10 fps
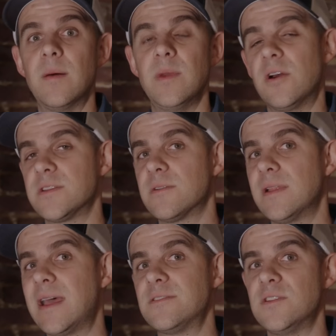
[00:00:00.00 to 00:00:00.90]
It also
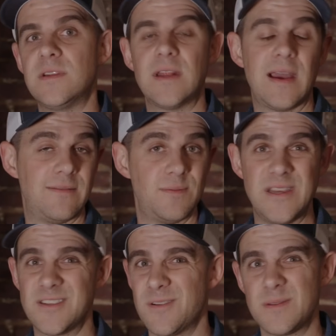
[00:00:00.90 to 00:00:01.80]
allows you to not have to
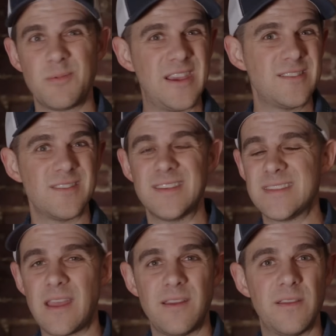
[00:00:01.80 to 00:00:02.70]
pay service plans on the
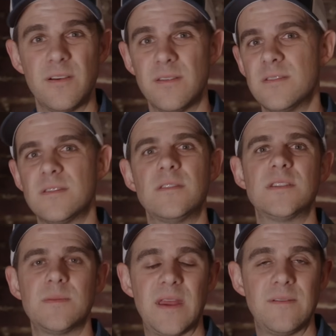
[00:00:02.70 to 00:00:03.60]
cellular.
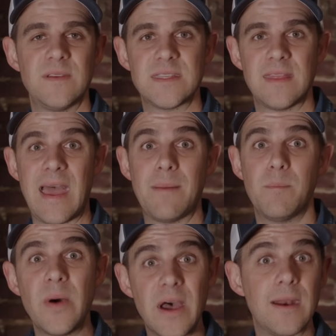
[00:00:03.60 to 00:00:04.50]
There's some benefits to that,
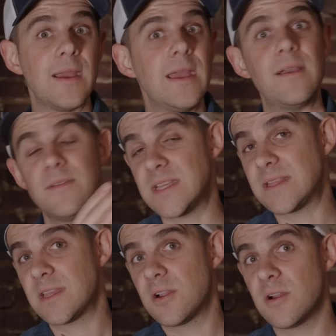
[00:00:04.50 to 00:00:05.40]
but if it's
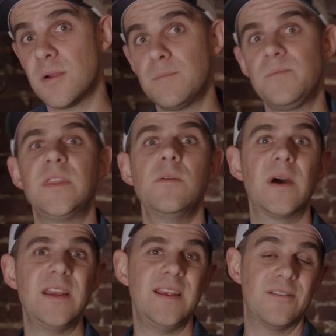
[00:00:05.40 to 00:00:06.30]
at the curb, you
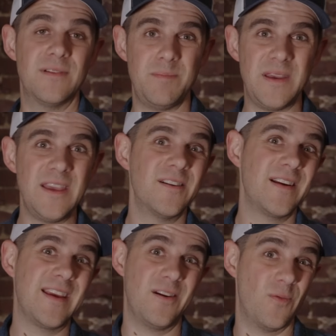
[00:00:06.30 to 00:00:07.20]
might need a repeater
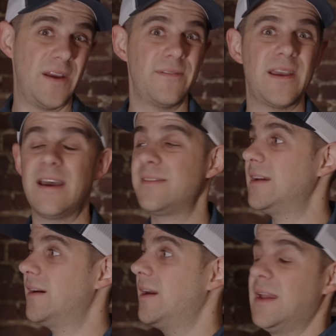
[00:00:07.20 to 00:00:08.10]
to get your Wi-Fi out
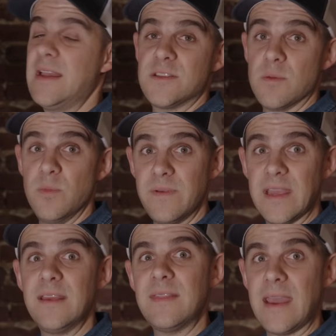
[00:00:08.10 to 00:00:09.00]
there. So moving
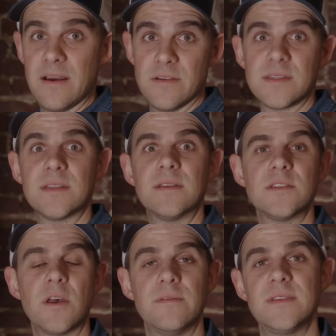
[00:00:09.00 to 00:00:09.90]
it in the house
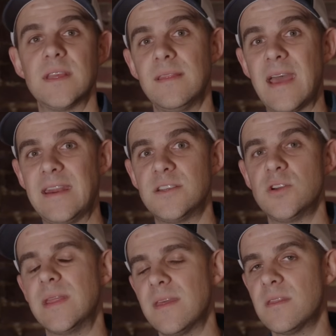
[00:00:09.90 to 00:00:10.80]
solves that
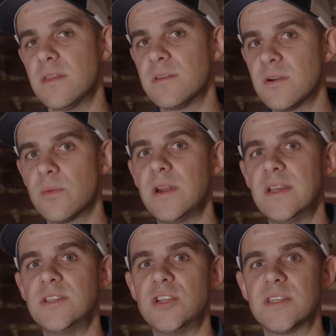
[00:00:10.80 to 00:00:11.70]
issue. And then the third one
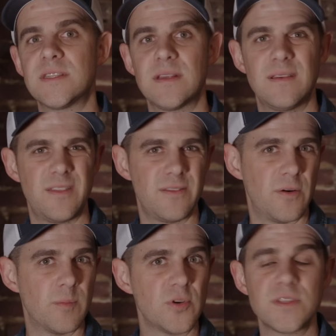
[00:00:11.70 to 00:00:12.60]
is just
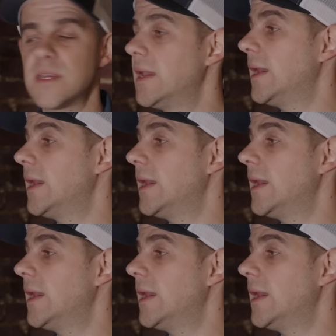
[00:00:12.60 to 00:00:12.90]
thermals.